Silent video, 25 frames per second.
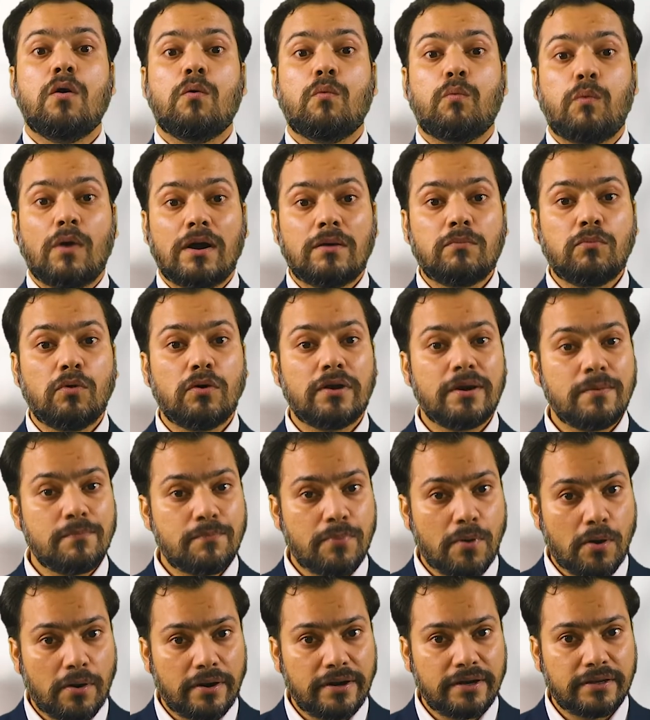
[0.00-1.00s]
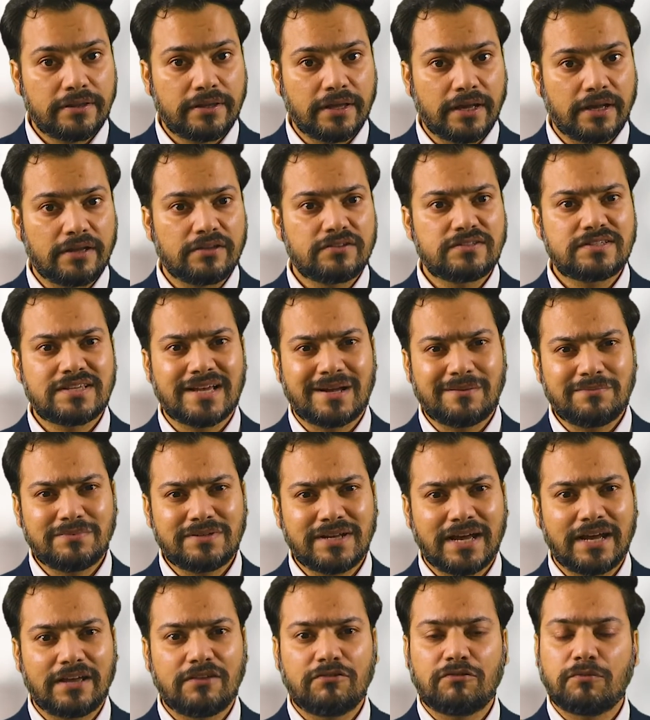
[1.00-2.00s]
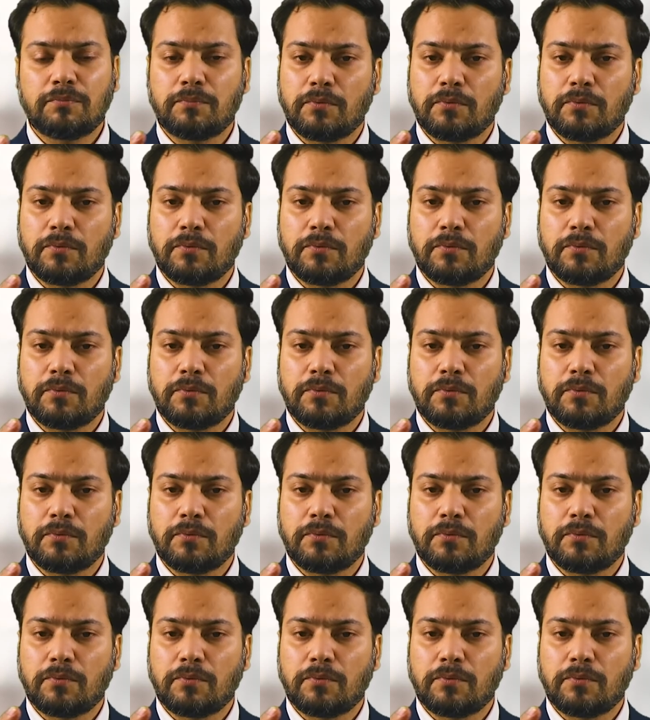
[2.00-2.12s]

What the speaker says: One more important thing, sometimes